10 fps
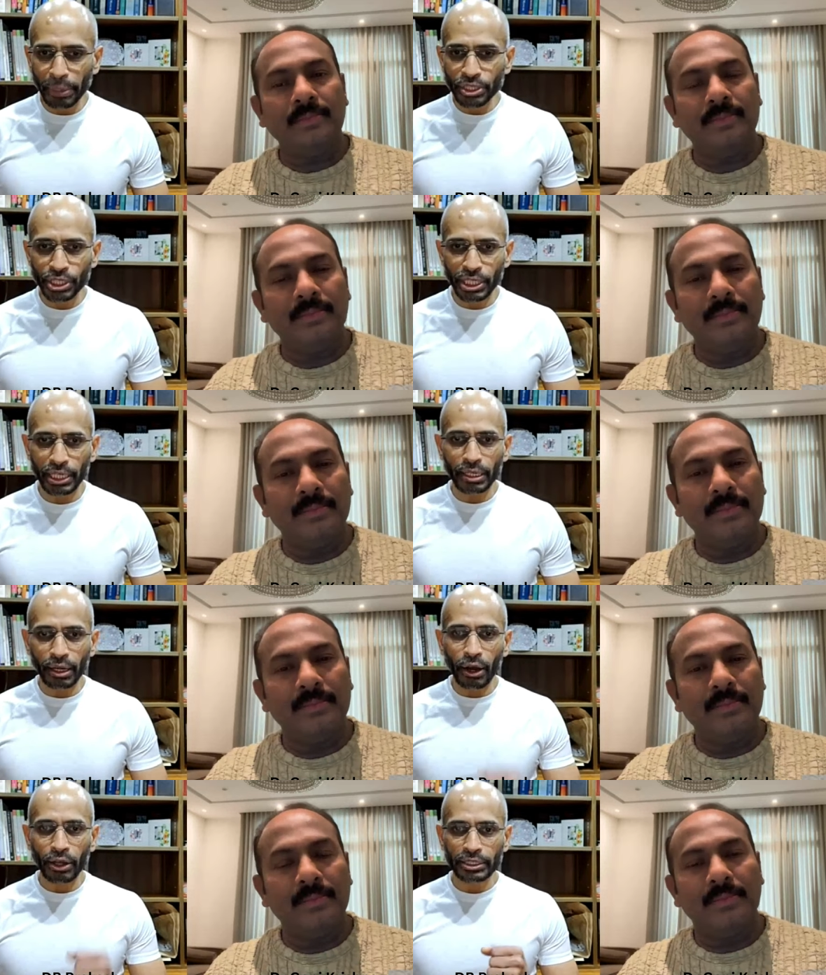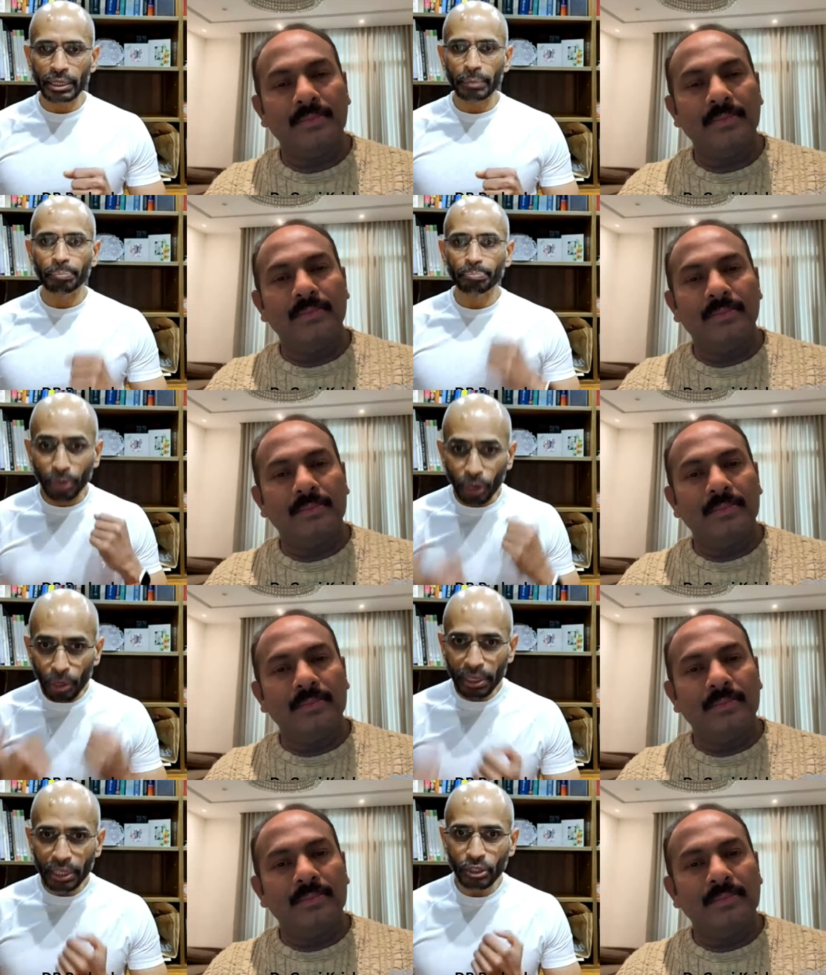Speaker 1: mentioning, are they
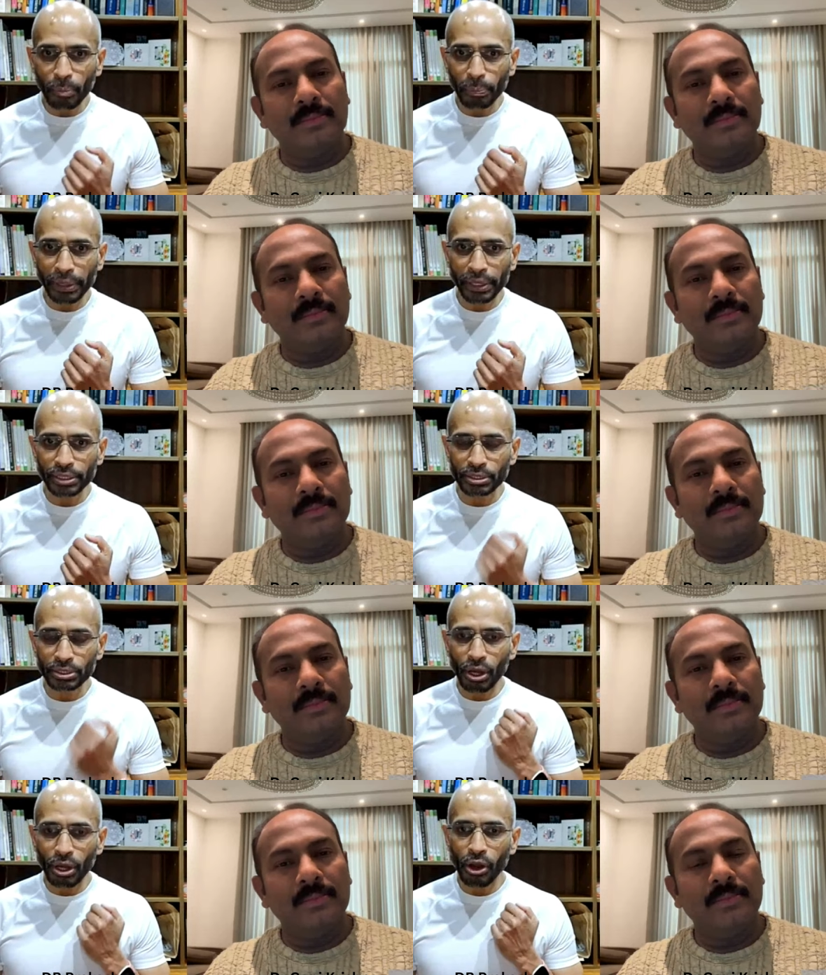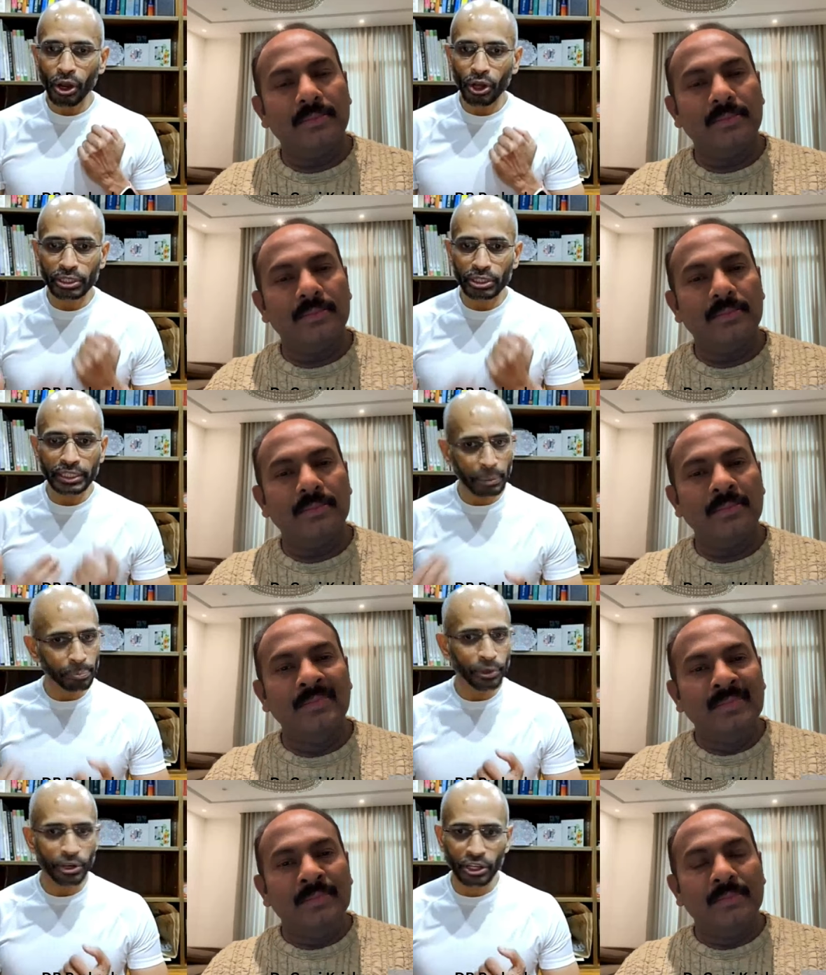permanent complications or are they
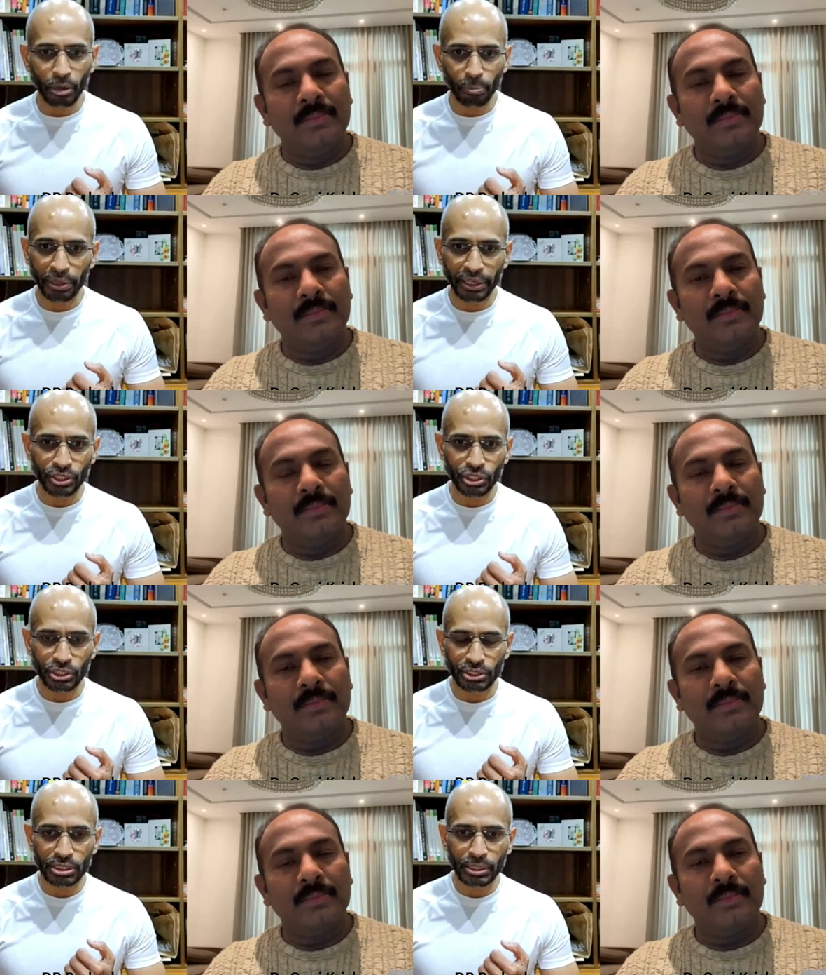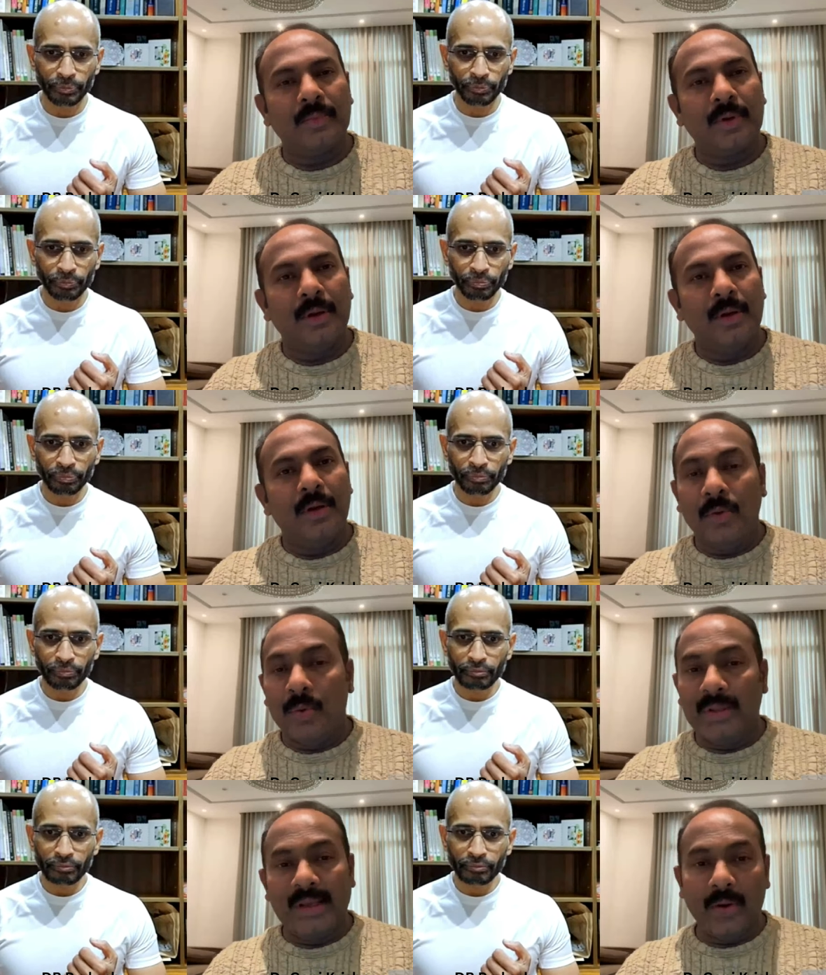temporary complications?
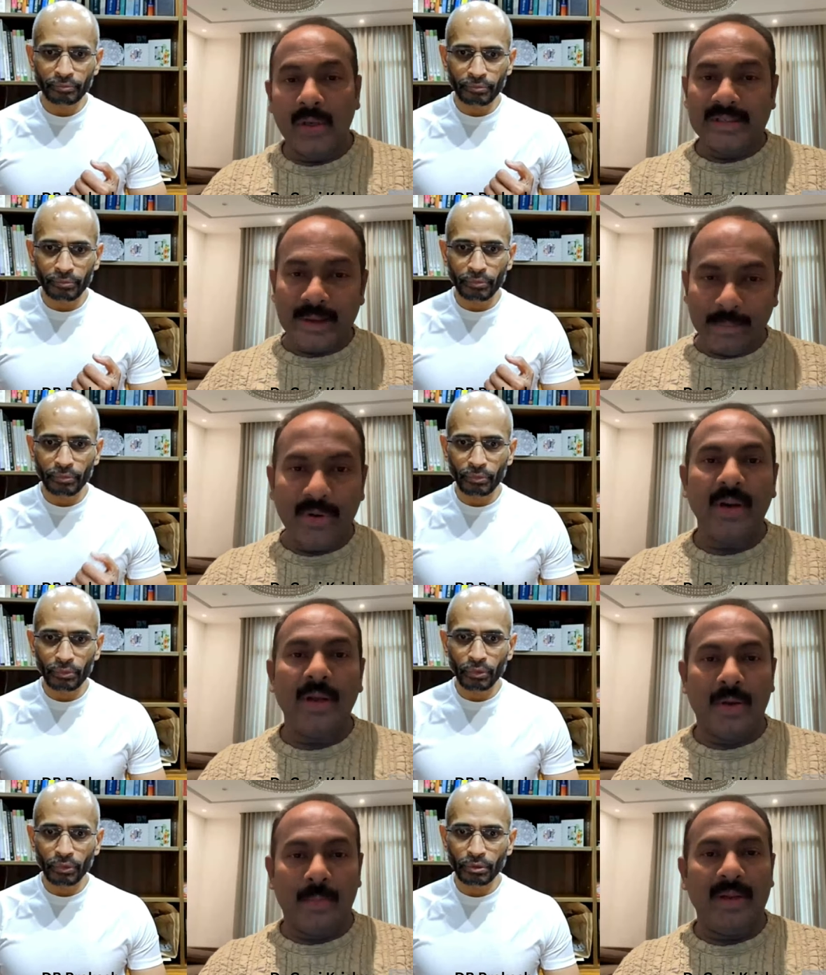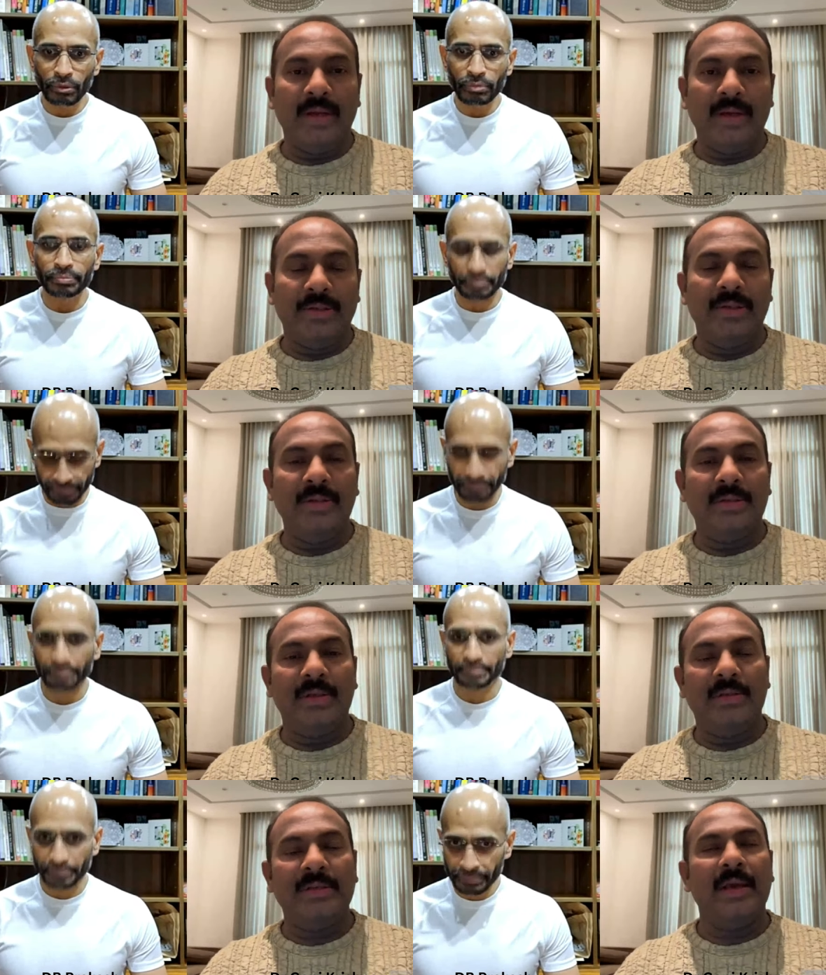No,
Speaker 2: they are all temporary
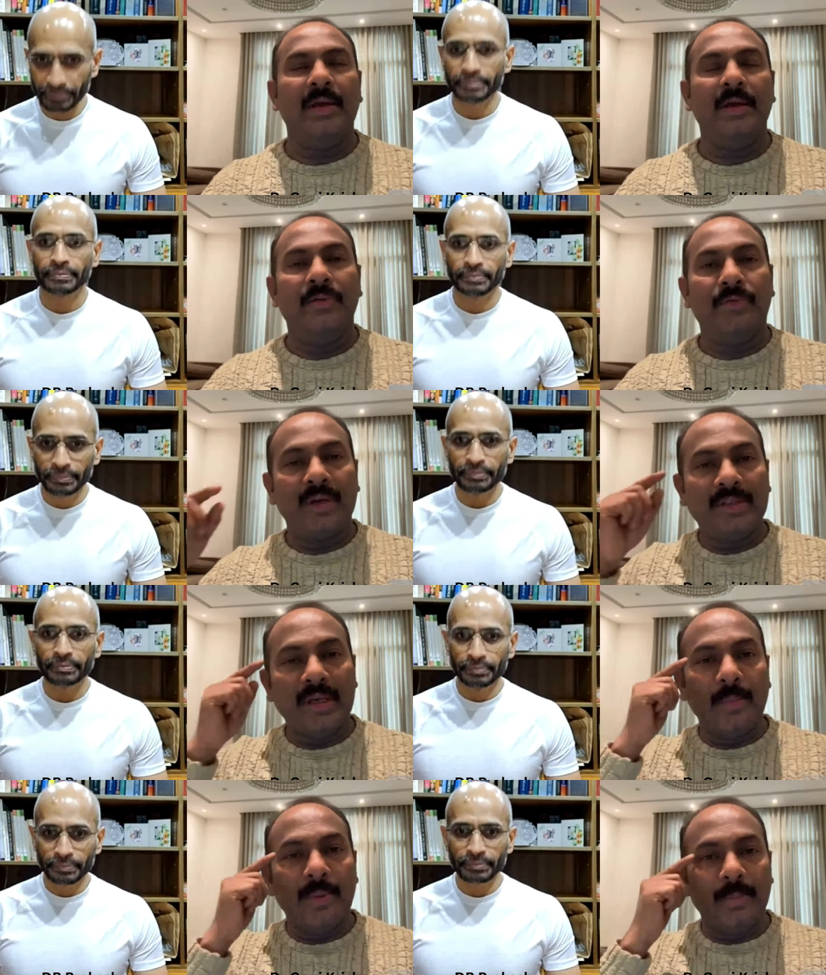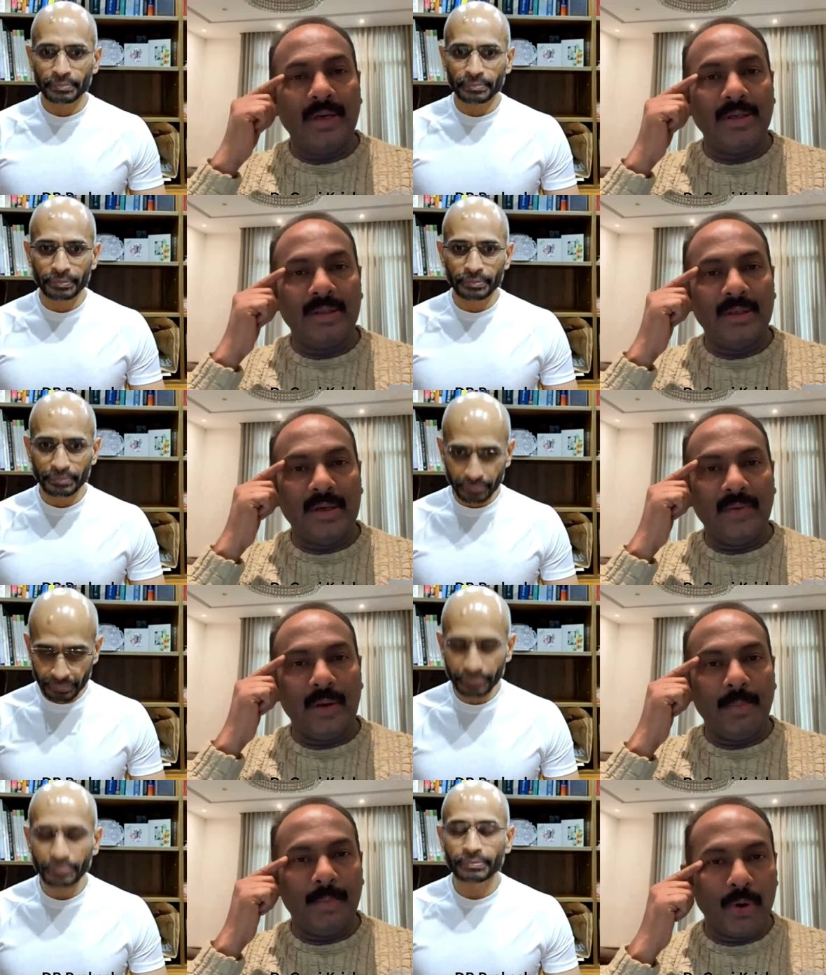complications. Say, for example, a patient
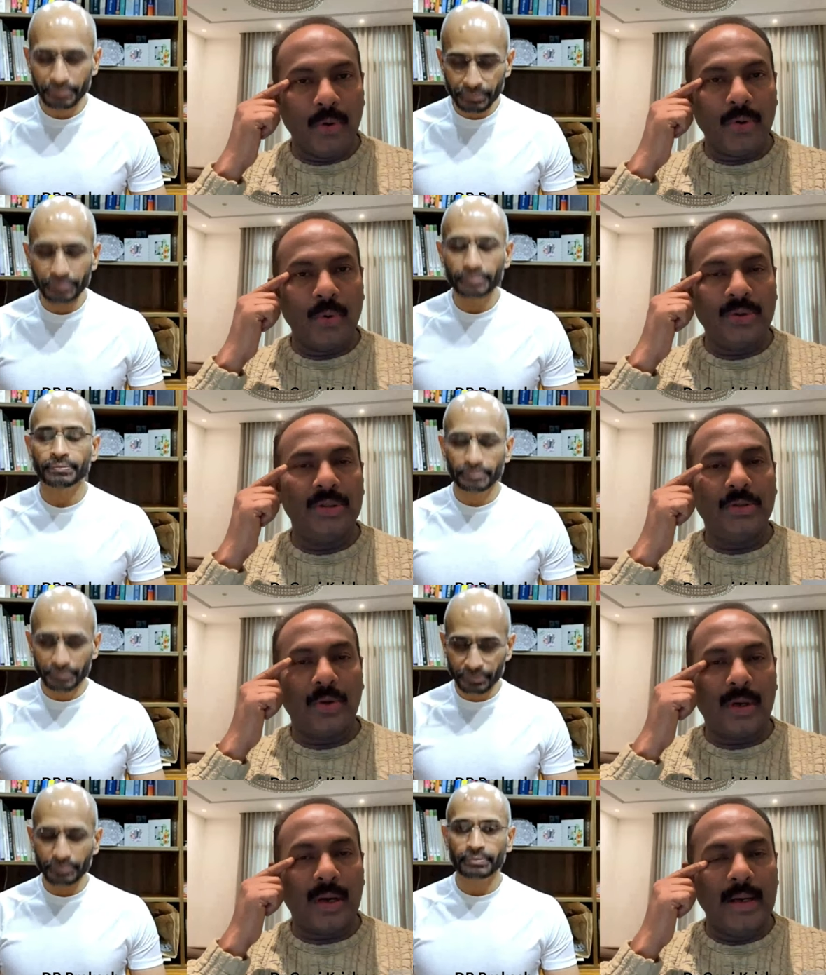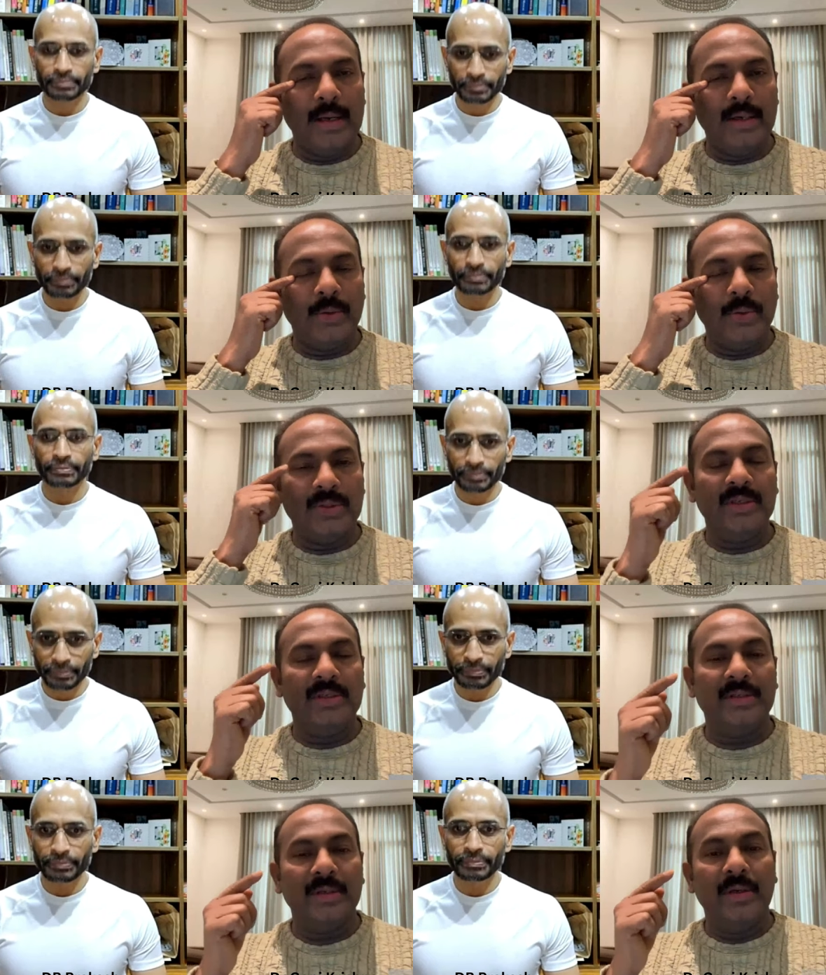developed brow ptosis or eyelid ptosis,